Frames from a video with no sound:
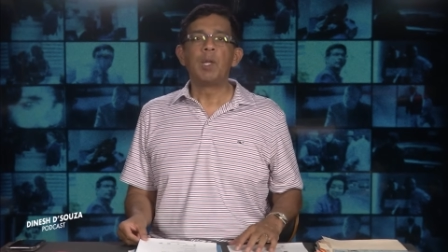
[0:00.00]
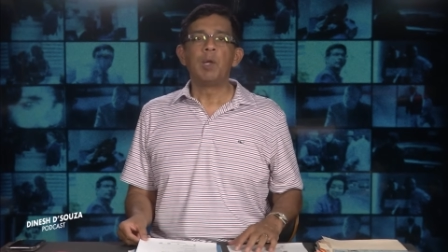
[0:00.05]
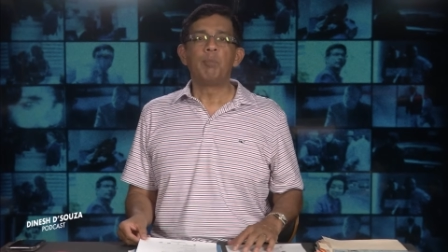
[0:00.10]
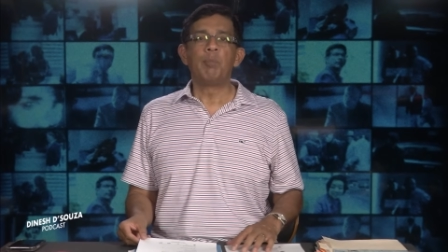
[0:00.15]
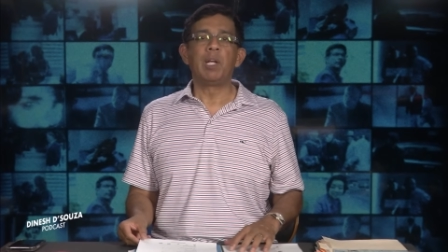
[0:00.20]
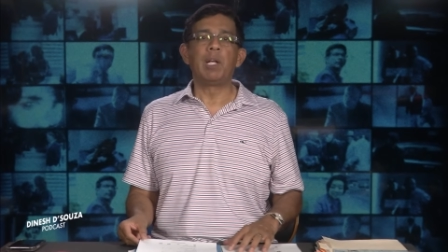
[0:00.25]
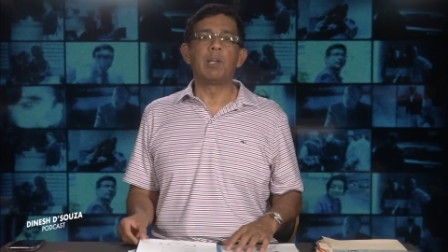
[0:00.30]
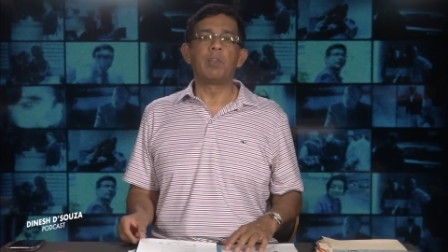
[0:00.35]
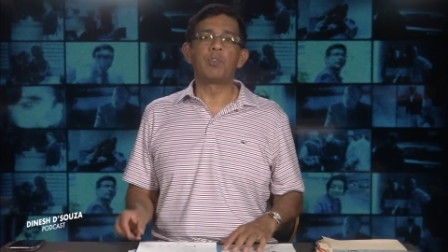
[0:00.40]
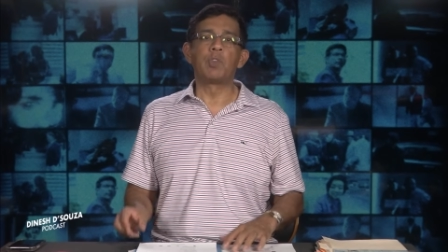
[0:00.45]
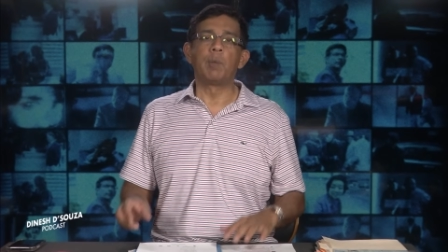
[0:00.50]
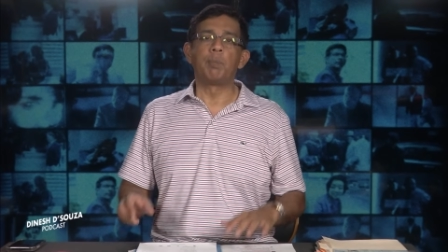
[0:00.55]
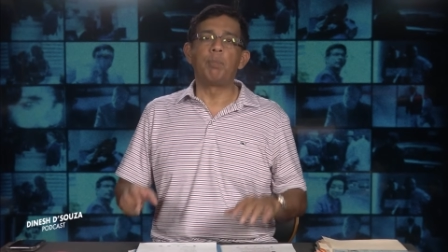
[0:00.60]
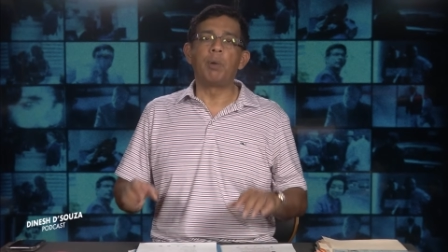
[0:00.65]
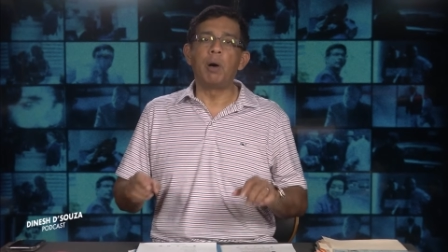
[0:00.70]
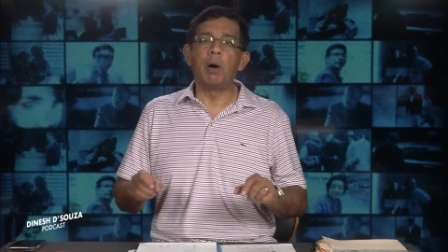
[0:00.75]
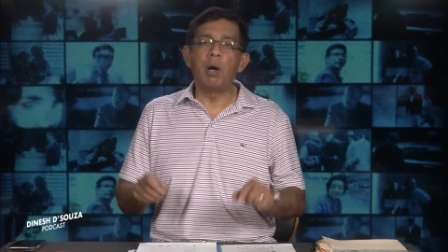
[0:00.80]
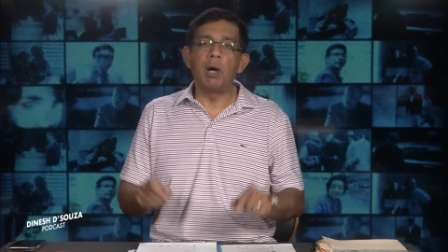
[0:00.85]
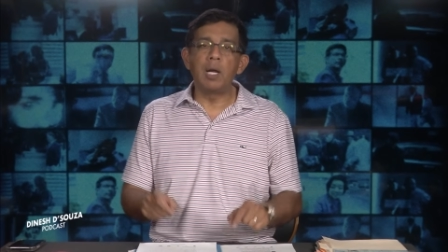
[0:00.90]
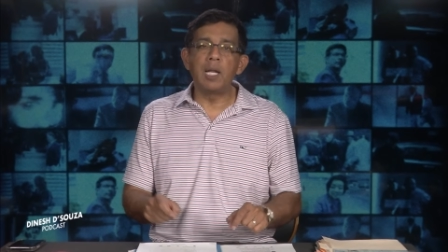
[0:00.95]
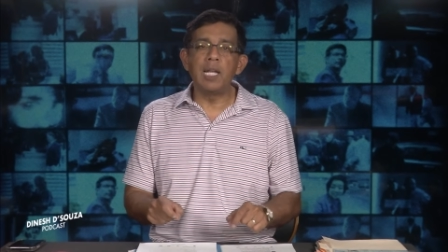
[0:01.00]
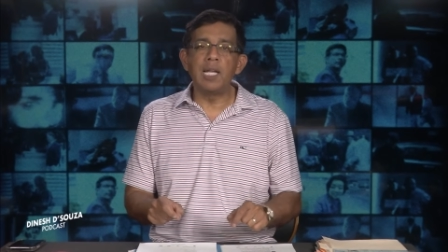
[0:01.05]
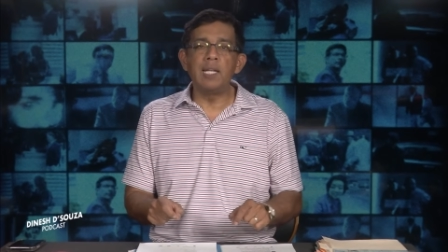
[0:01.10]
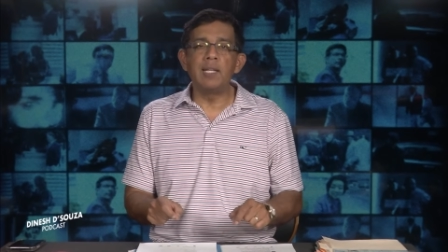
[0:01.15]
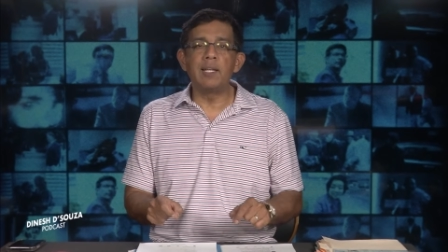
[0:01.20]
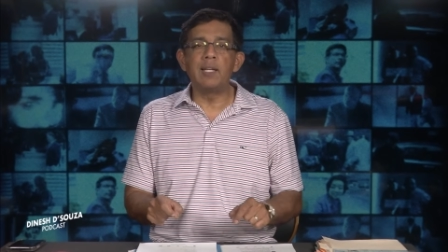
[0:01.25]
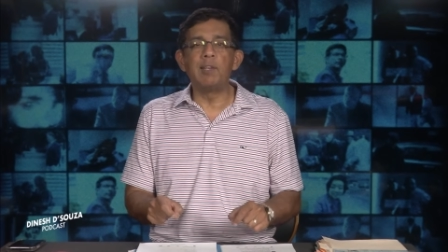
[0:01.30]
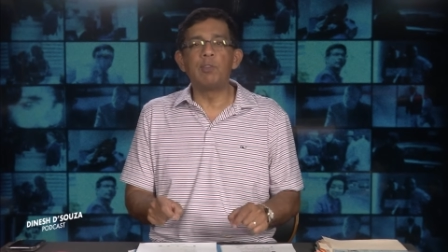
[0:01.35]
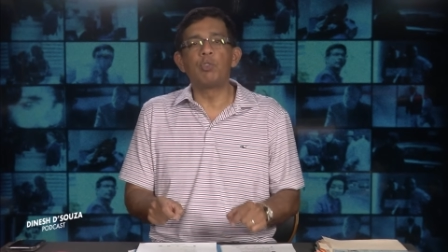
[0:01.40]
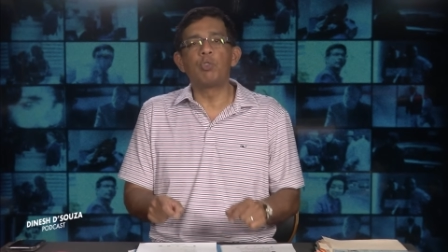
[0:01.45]
Because the party
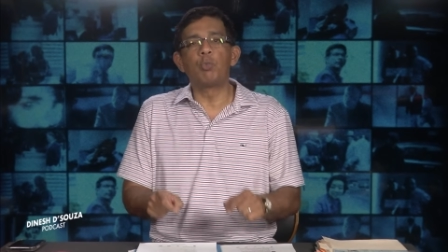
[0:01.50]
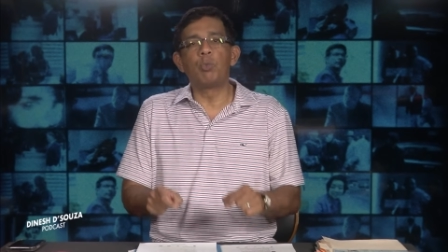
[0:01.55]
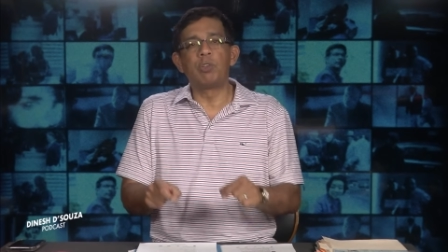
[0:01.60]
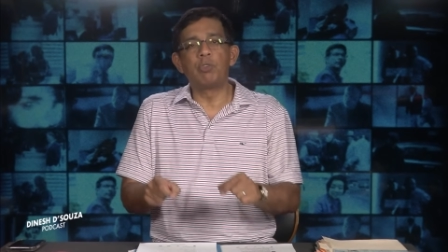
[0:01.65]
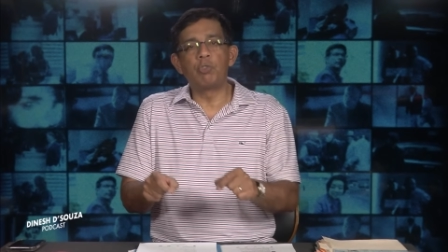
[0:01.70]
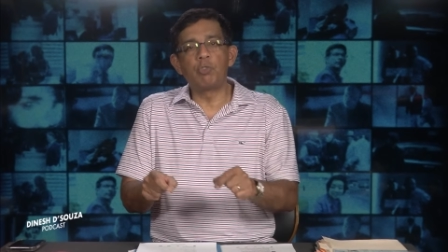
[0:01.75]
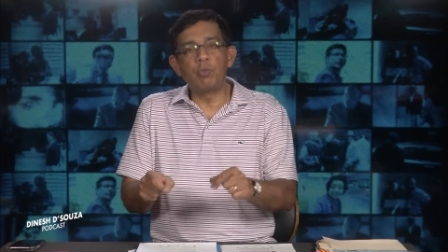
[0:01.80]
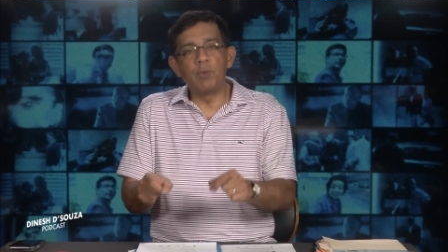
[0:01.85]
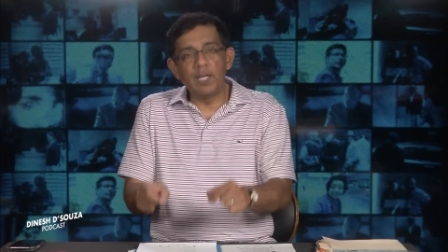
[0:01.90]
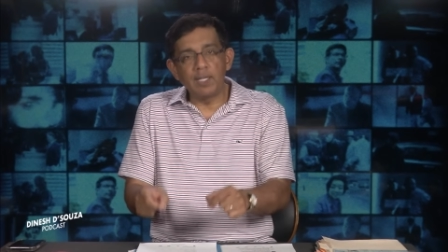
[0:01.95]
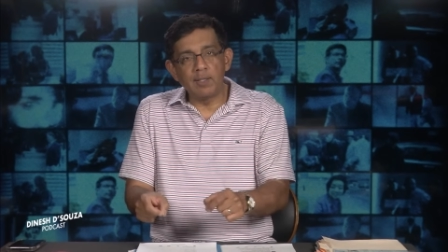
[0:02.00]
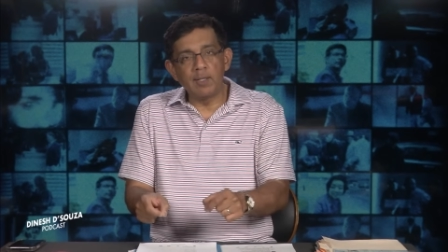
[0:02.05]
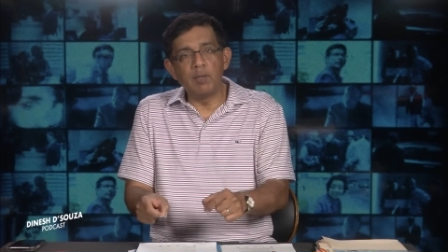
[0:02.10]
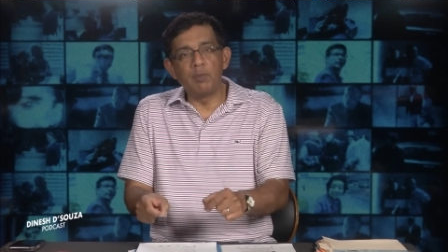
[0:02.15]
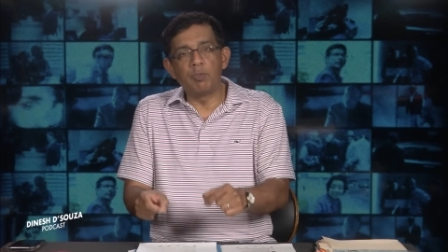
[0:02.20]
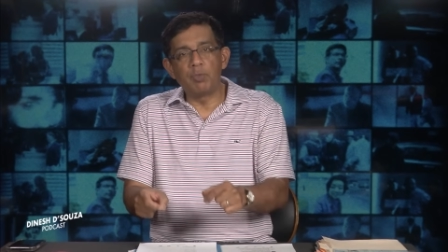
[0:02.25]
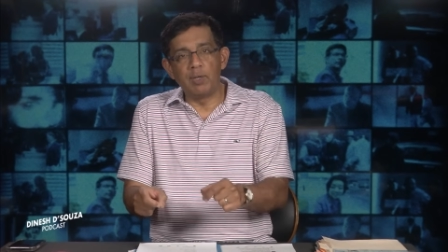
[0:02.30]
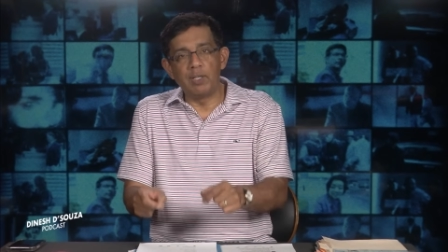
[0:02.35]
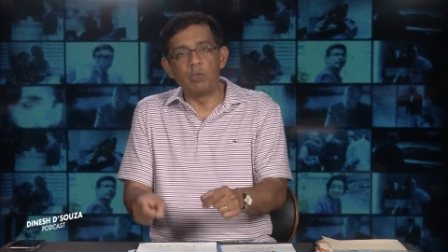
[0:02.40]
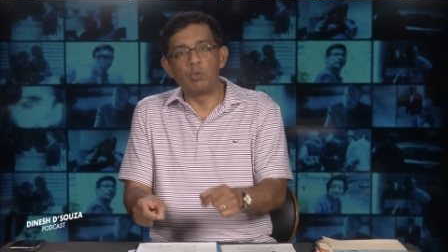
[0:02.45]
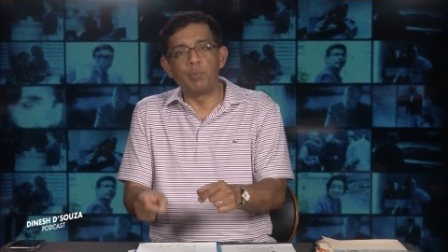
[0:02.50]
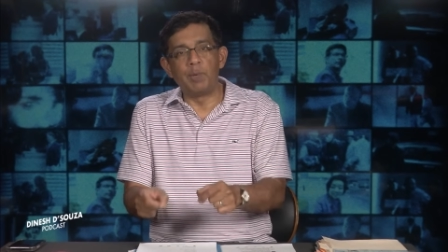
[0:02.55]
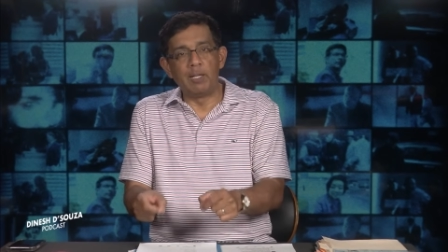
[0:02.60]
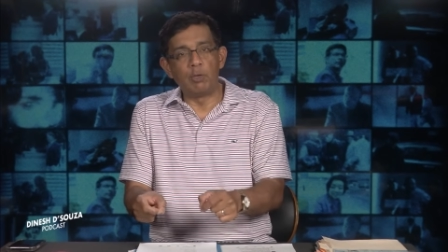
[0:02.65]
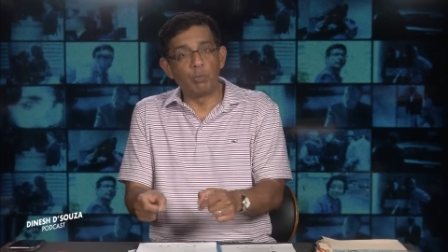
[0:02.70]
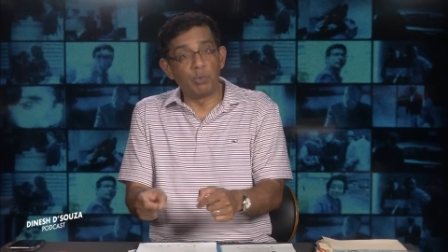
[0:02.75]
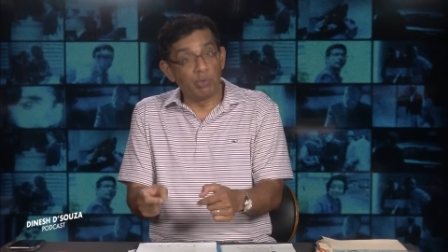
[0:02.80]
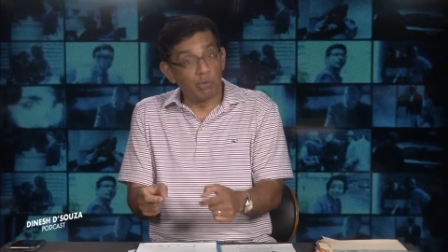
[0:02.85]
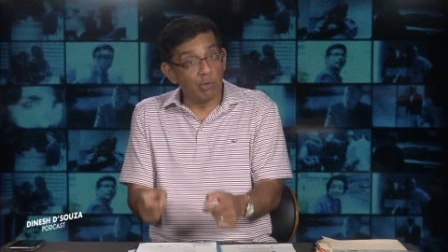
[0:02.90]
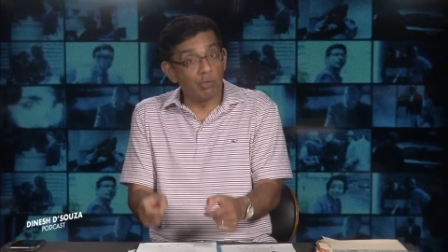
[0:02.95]
that is restricting free
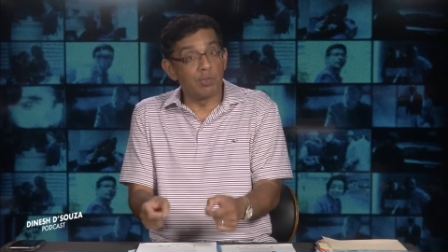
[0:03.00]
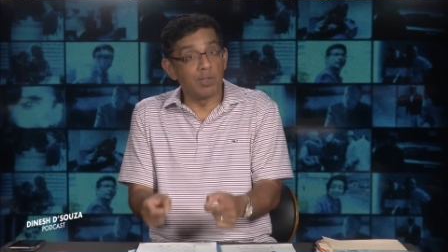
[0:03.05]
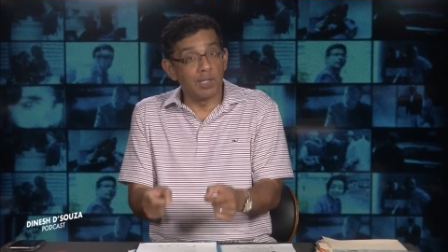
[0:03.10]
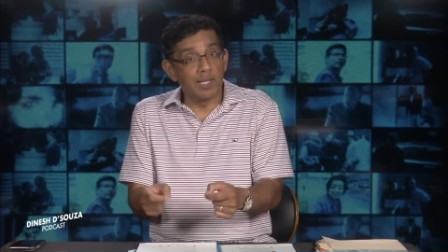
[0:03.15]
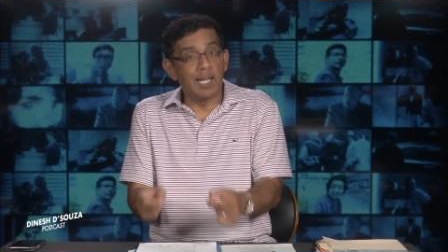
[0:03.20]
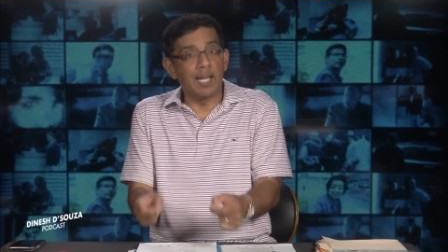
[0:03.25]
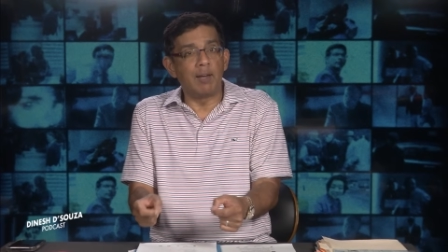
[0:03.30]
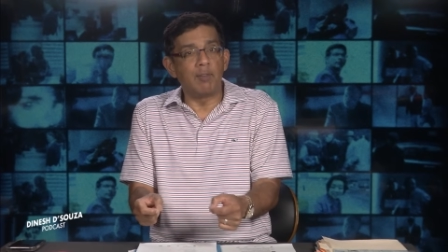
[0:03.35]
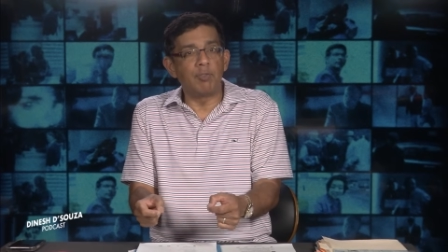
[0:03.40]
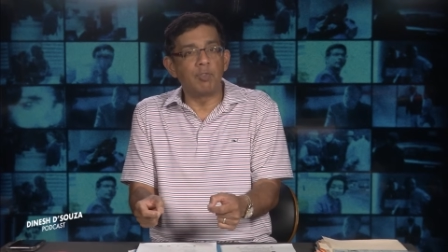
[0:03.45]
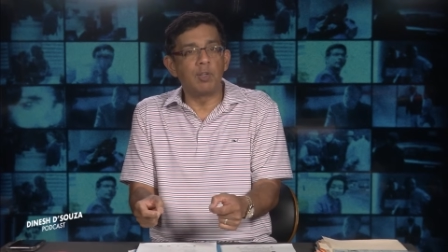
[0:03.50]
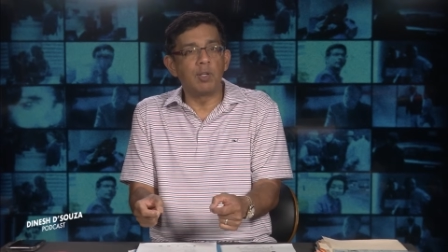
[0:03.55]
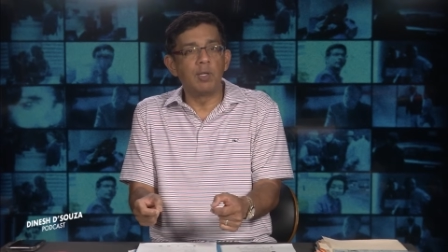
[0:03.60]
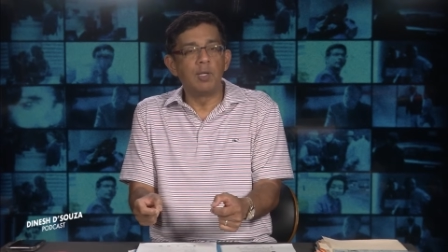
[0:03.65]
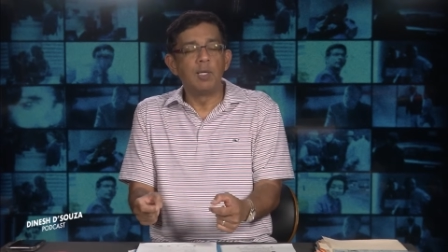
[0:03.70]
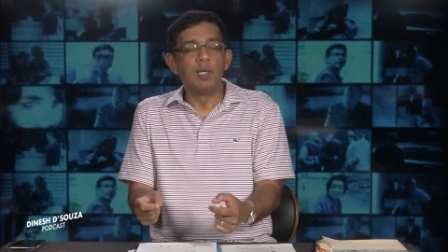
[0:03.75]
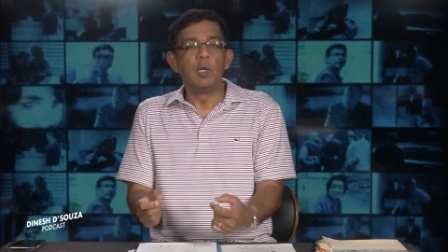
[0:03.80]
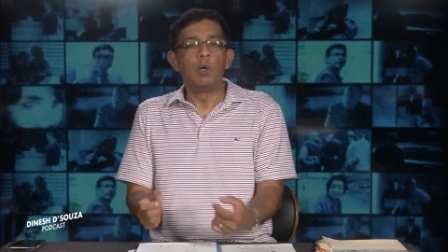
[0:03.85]
speech, which is the left,